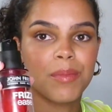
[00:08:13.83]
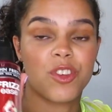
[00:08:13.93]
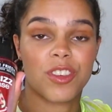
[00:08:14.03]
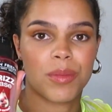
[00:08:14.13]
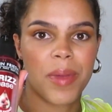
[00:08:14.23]

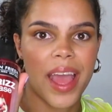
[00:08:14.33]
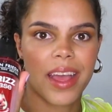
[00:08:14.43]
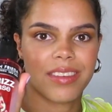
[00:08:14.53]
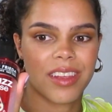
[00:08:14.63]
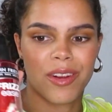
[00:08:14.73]
just some
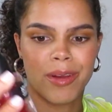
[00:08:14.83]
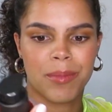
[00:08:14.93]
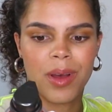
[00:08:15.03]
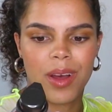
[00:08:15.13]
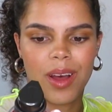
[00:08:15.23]
hair
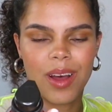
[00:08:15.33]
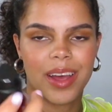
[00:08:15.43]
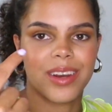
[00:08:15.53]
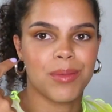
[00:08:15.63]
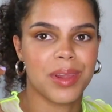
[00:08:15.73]
serum.
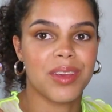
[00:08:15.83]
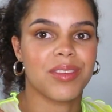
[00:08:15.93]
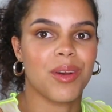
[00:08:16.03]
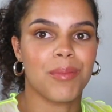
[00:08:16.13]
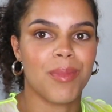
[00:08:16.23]
I normally
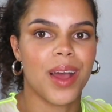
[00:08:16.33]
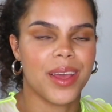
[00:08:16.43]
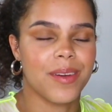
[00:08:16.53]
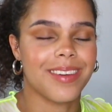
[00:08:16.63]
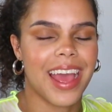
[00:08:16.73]
use it on
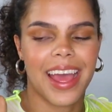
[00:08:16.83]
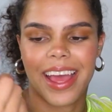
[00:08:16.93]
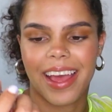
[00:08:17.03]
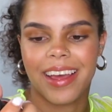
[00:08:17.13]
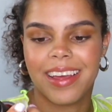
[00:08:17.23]
my own
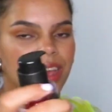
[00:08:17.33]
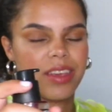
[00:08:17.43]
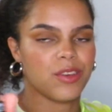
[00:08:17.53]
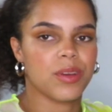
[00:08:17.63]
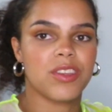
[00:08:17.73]
hair. Yeah,
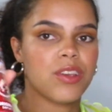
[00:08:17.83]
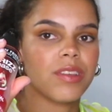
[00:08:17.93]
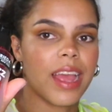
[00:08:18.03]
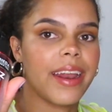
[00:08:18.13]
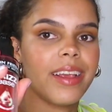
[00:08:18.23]
you can
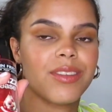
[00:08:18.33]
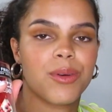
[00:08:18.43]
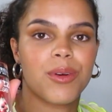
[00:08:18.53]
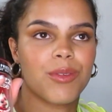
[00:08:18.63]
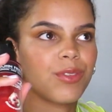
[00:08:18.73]
use any
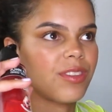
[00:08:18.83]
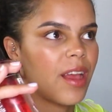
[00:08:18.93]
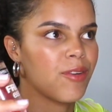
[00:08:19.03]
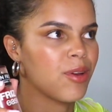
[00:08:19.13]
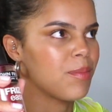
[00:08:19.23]
sort of
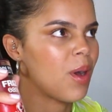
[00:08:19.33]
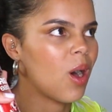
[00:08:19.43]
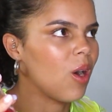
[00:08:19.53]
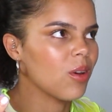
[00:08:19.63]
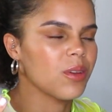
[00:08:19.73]
serum,
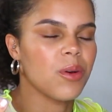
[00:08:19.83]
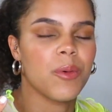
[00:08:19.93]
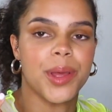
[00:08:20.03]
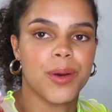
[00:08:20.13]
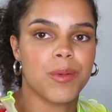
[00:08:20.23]
argan
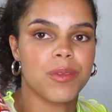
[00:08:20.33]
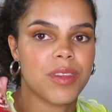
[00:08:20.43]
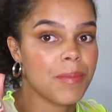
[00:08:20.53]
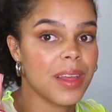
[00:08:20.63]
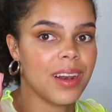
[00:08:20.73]
oil,
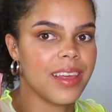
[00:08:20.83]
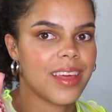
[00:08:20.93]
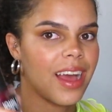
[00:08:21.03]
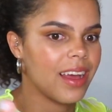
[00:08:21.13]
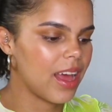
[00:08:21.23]
something like
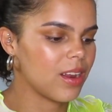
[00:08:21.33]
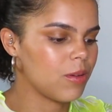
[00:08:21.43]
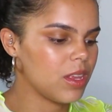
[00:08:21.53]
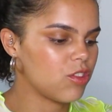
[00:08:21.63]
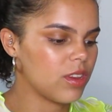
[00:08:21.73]
that. And
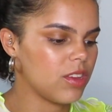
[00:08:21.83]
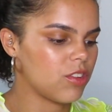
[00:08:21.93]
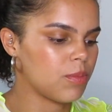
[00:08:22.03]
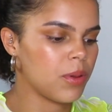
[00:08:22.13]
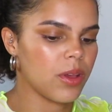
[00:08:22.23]
I'll literally
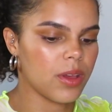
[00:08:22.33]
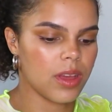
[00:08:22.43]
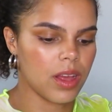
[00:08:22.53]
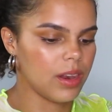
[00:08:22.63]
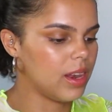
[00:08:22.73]
just
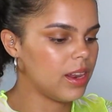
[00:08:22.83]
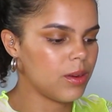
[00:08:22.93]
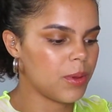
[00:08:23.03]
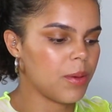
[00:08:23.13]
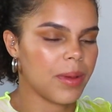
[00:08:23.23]
put a
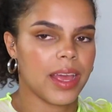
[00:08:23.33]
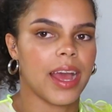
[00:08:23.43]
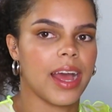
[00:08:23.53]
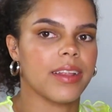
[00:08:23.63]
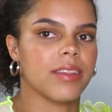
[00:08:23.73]
little bit on my
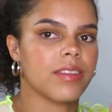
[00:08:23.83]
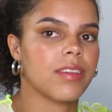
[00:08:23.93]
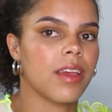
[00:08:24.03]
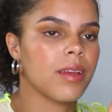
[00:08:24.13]
hands,